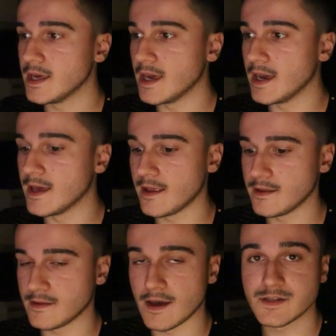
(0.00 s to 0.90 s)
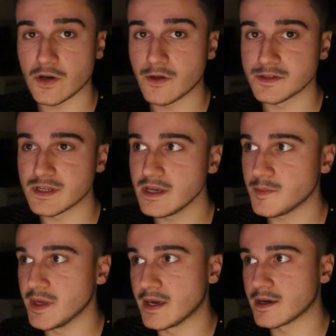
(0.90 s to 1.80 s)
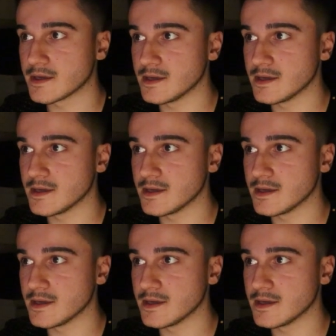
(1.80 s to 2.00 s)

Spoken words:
and I saw the sneak peek.